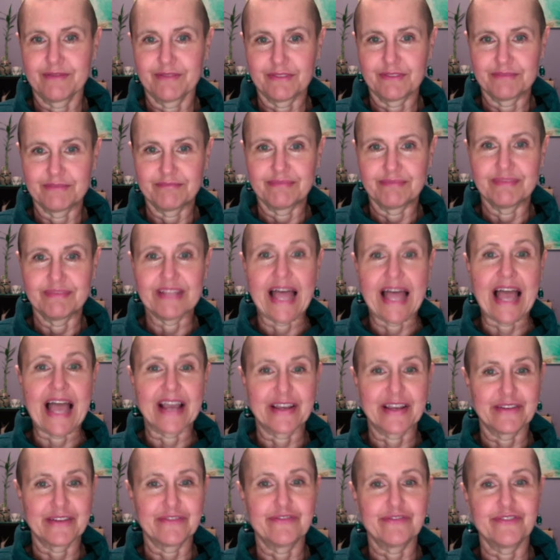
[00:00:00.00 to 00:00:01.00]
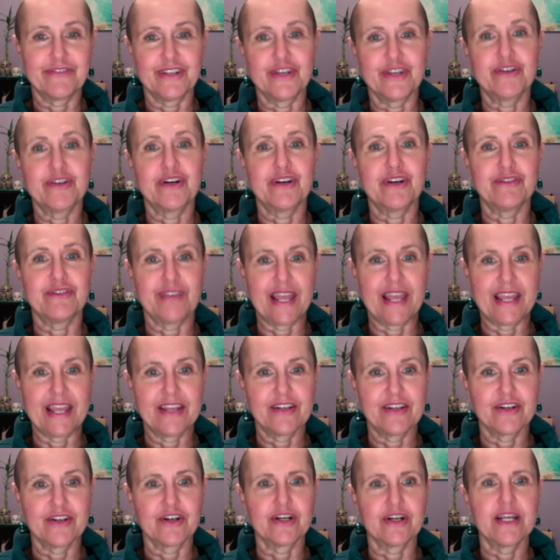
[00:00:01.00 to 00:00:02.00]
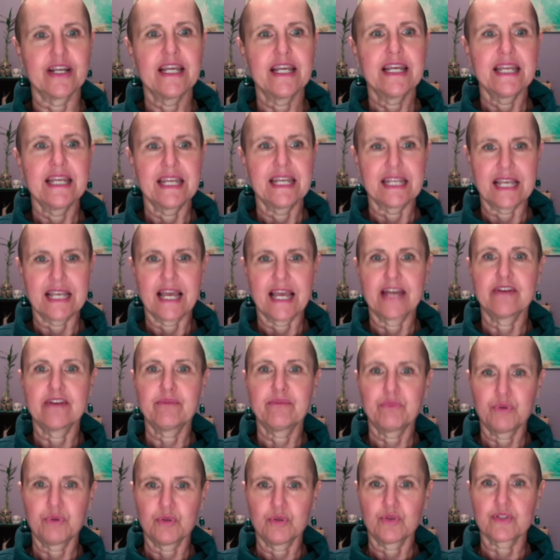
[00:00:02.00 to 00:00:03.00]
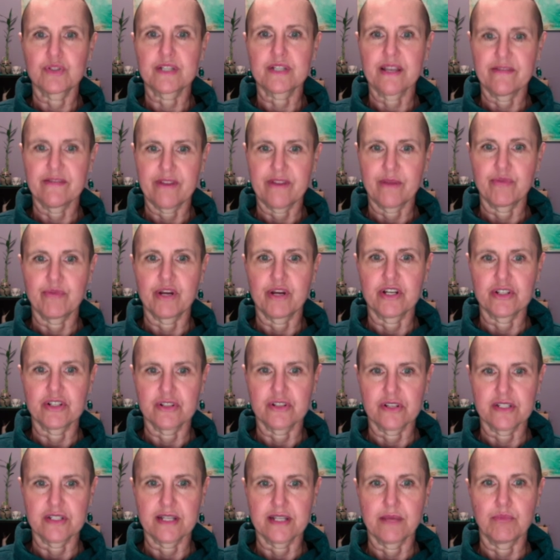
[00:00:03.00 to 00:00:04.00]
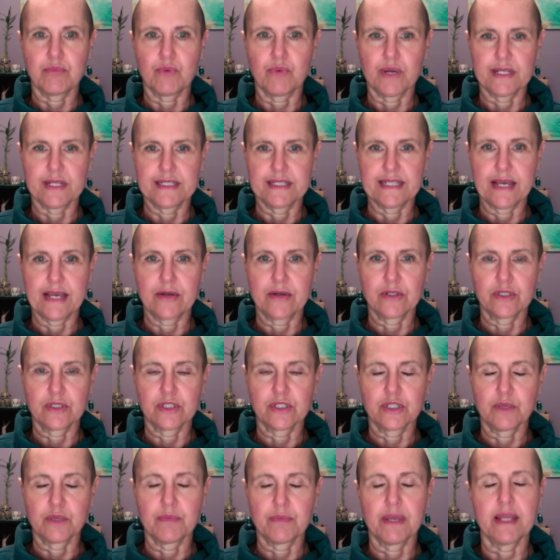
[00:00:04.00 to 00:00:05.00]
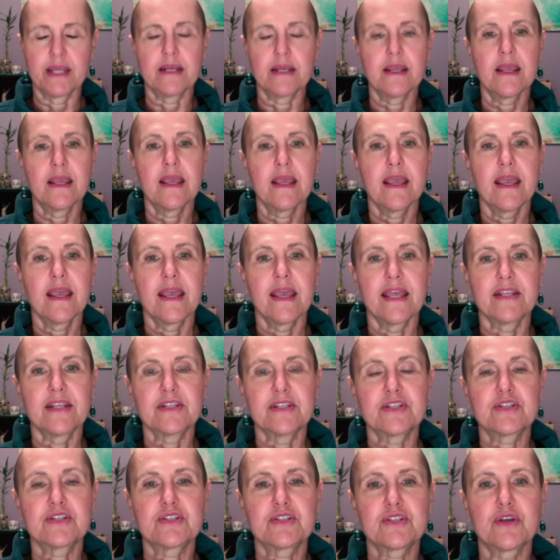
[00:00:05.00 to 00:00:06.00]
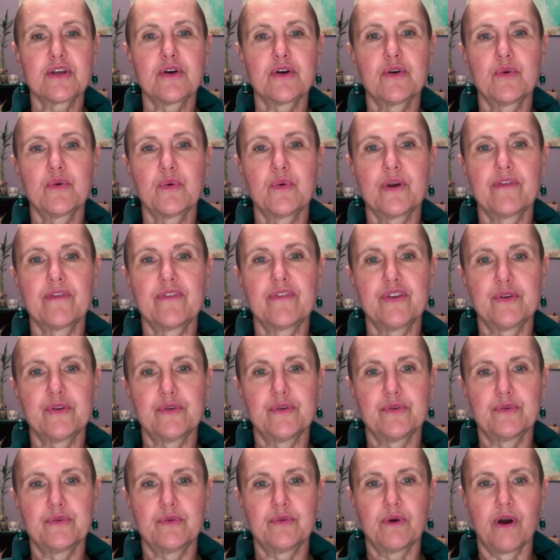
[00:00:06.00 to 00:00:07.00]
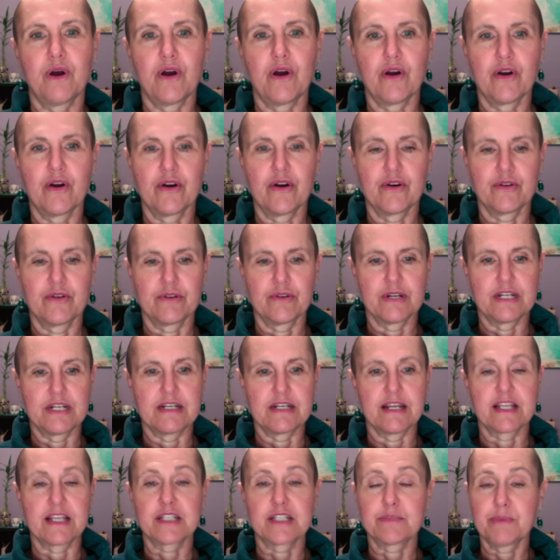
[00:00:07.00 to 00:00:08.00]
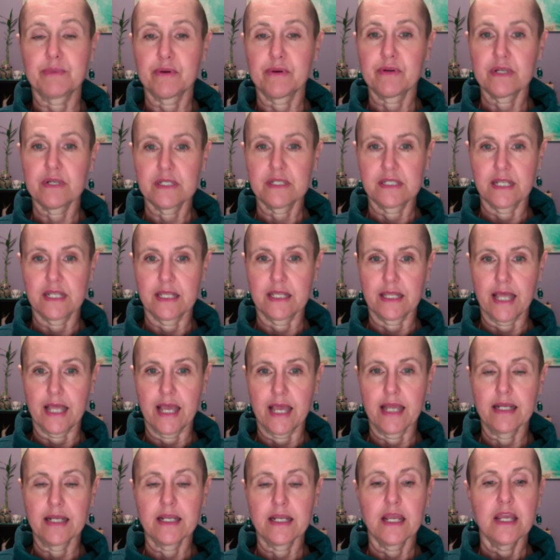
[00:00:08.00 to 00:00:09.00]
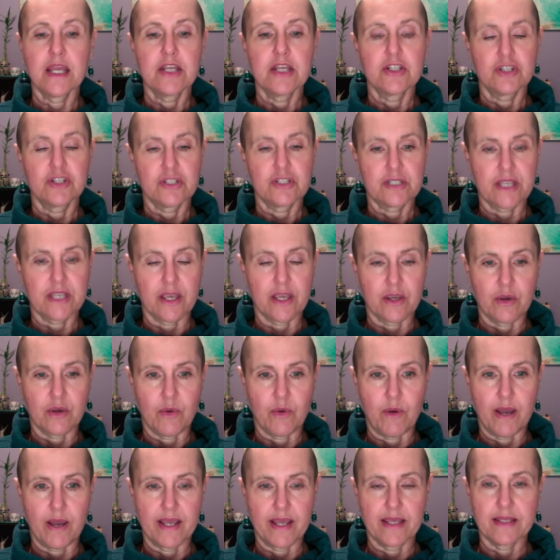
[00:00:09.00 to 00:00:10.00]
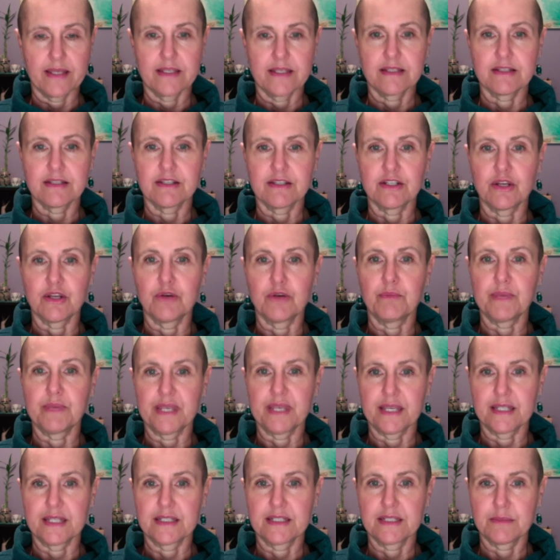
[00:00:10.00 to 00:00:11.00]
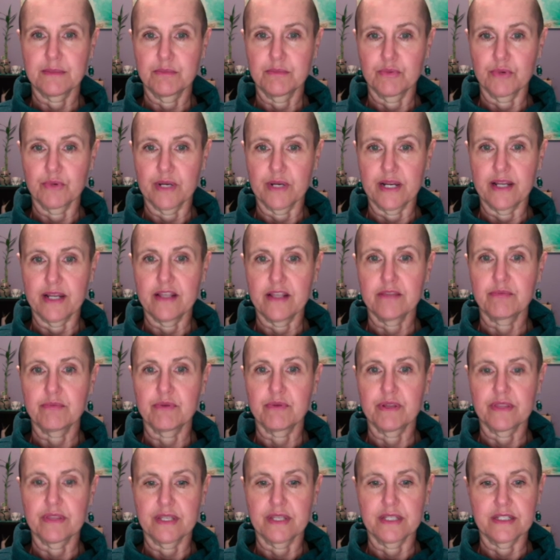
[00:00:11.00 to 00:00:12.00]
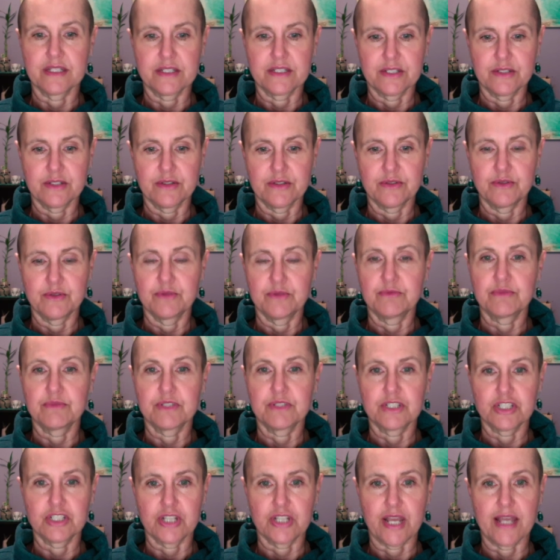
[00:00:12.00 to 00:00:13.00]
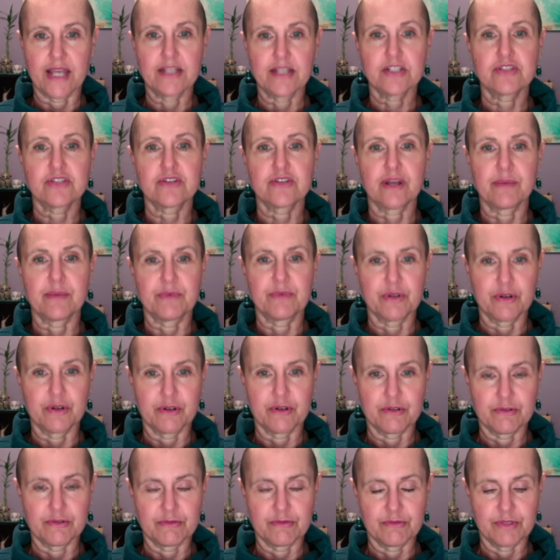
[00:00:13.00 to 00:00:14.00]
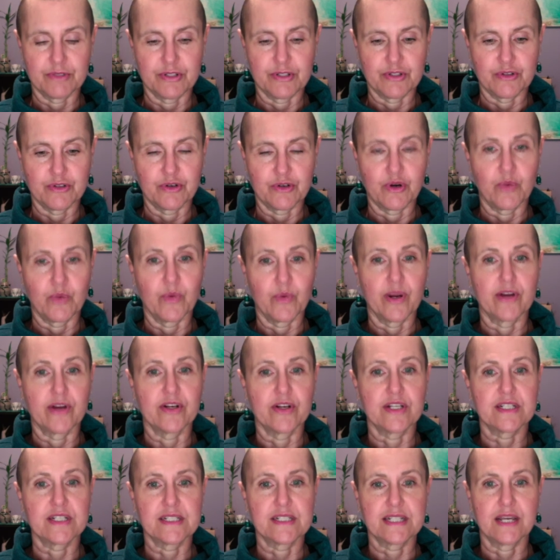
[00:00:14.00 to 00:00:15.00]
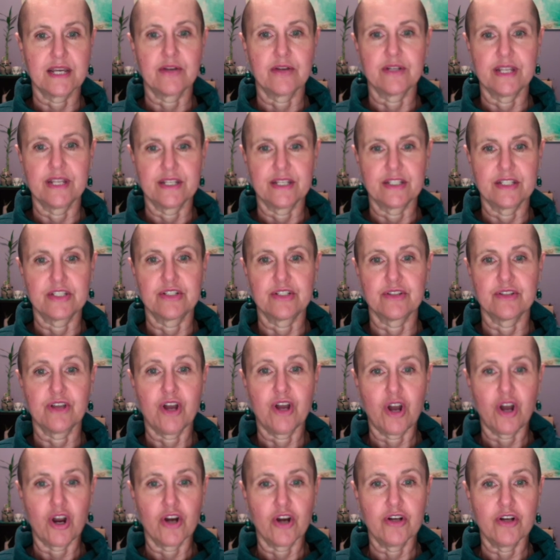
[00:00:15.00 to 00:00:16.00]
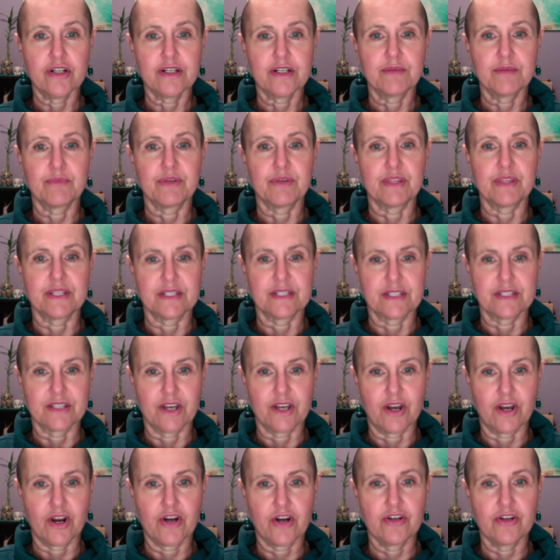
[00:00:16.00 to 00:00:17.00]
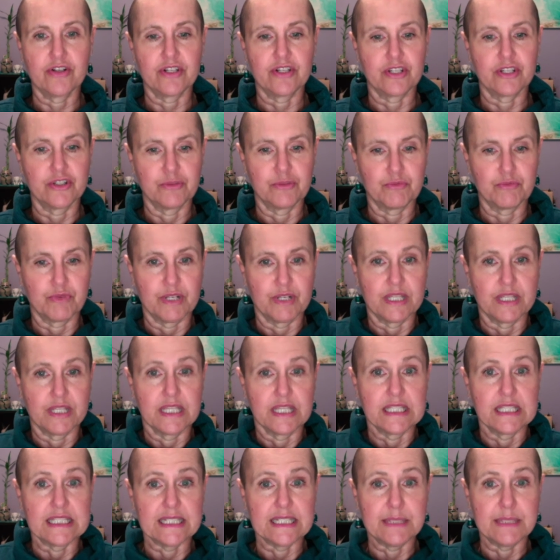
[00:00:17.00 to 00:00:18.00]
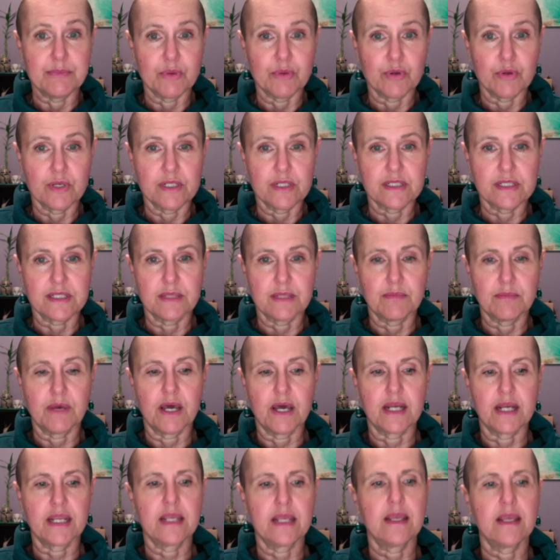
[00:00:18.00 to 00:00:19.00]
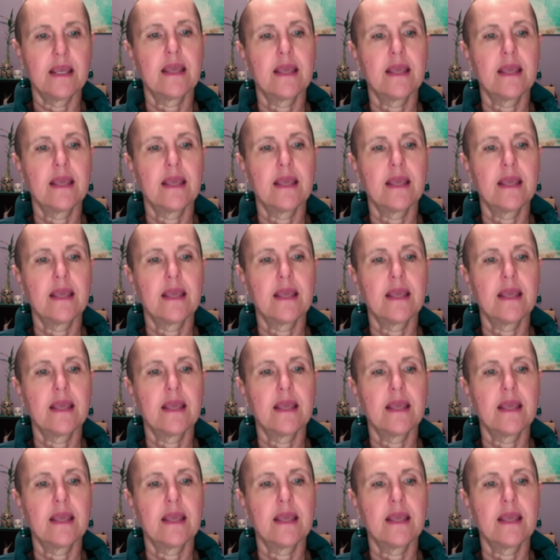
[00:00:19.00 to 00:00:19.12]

lack, of fear, of anger, it kind of pulls that vibrational set point down a little bit. And so if you are experiencing that, just get quiet, begin to breathe into the chest, drop your awareness down into the heart, breathe into the heart. You can breathe deeper into the body.